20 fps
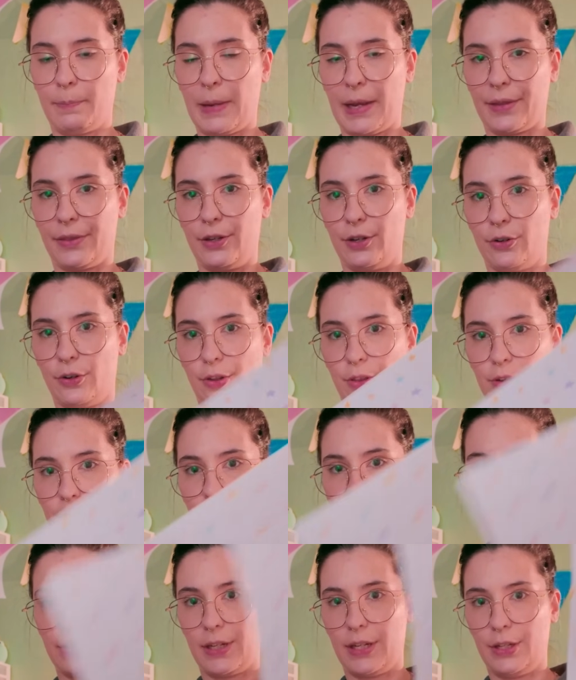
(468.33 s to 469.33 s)
pack the
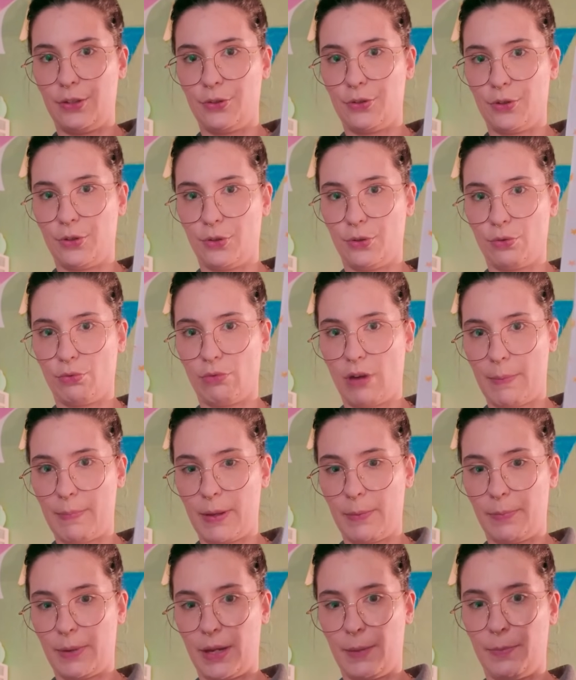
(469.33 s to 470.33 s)
orders into
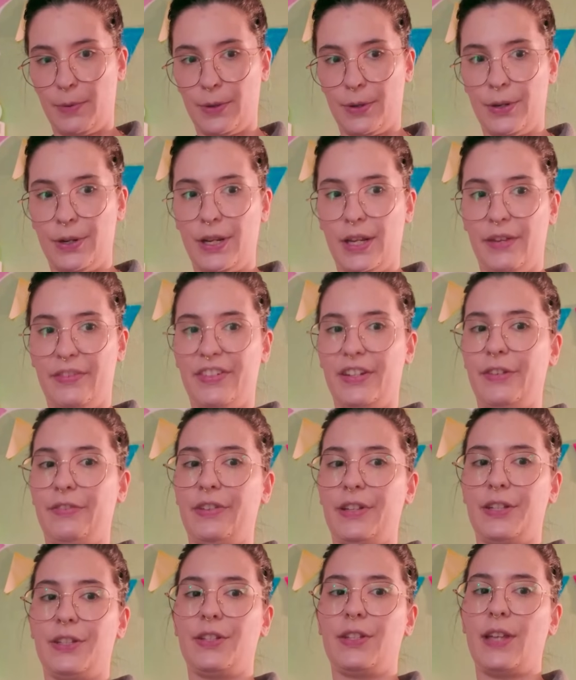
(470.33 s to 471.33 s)
wrapping paper, even
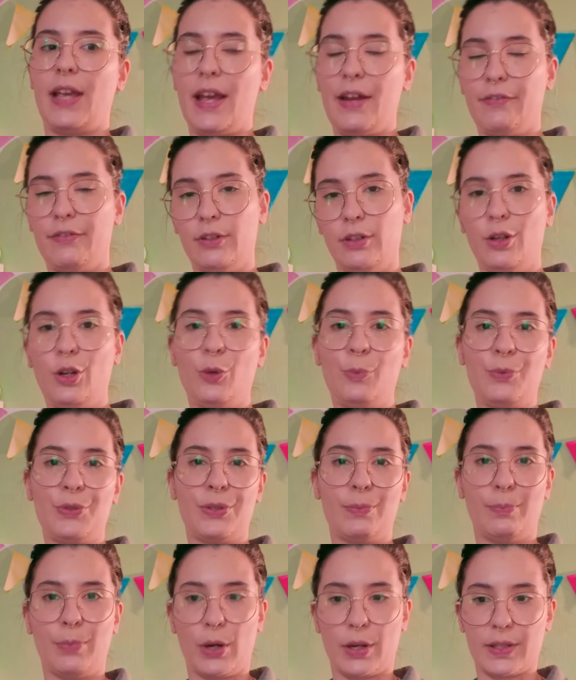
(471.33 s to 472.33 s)
if it's
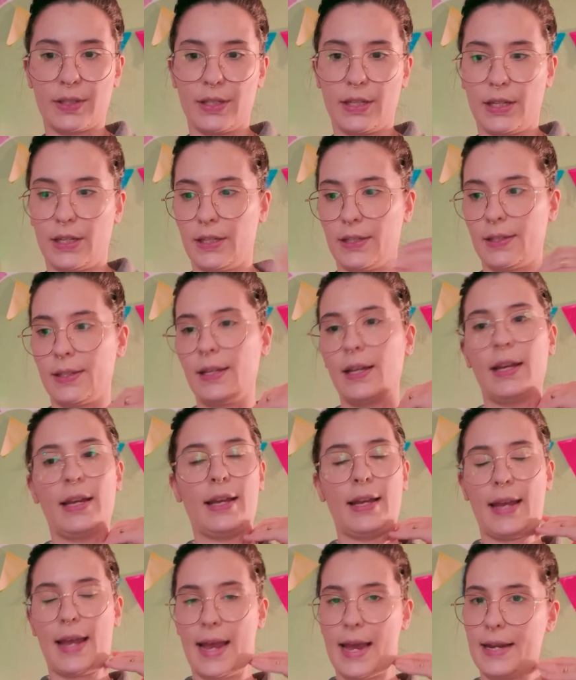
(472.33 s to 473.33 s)
envelopes, boxes,
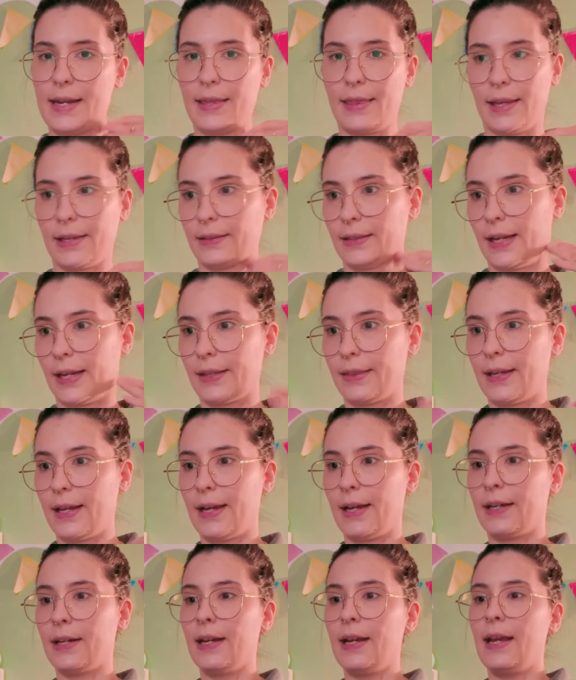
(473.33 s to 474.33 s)
anything like
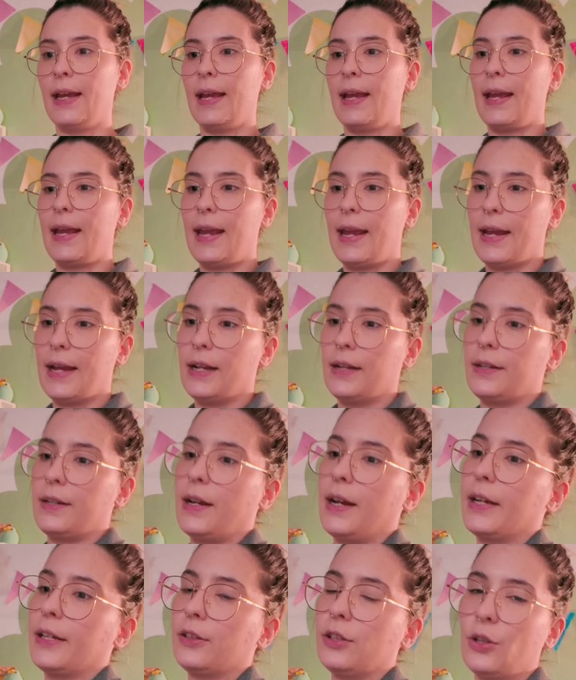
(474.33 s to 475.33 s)
that. And
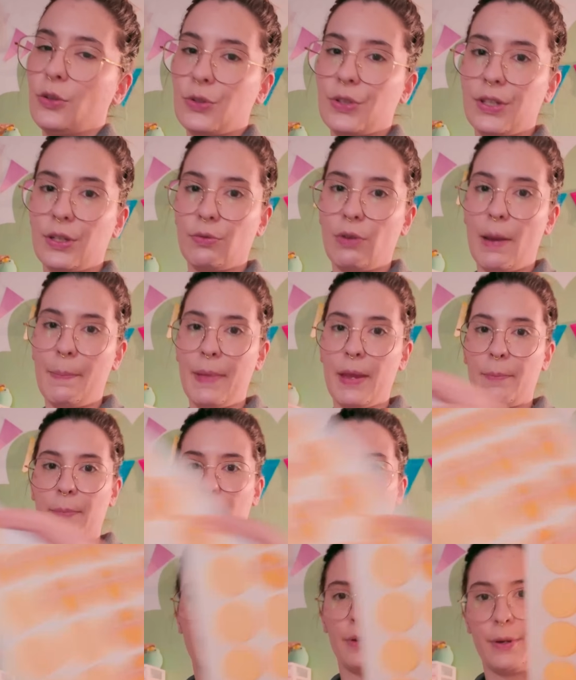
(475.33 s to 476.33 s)
I close the wrapping
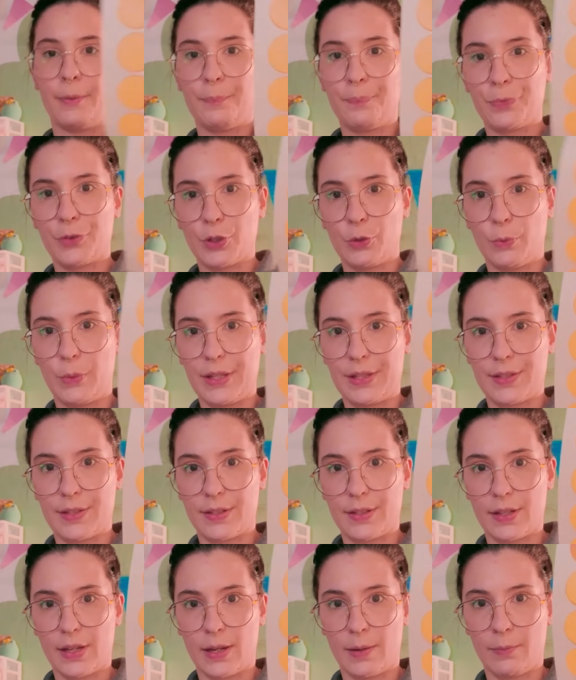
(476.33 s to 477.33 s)
paper with
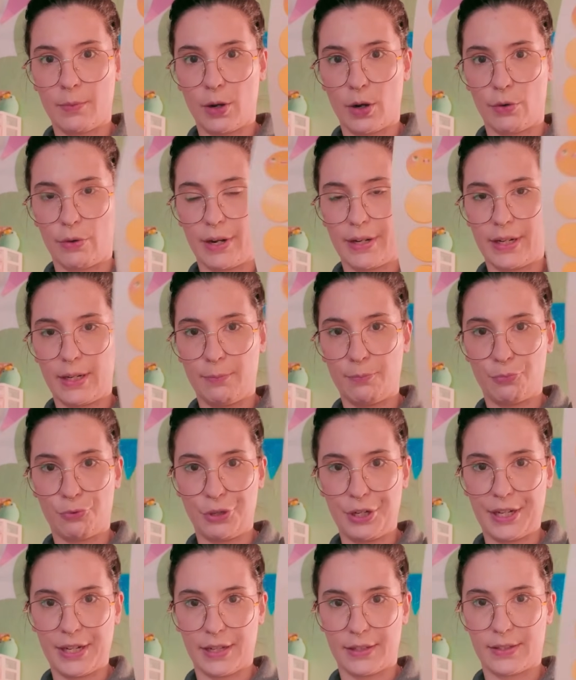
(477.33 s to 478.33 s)
some already
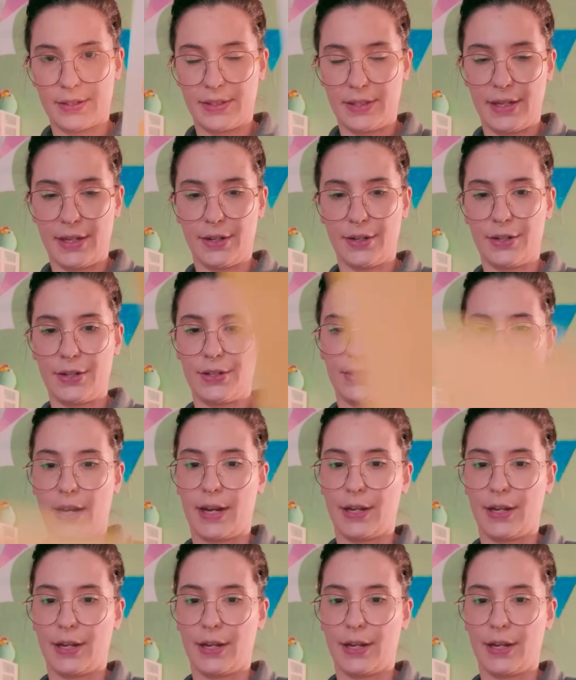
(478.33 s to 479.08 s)
pre-cut stickers.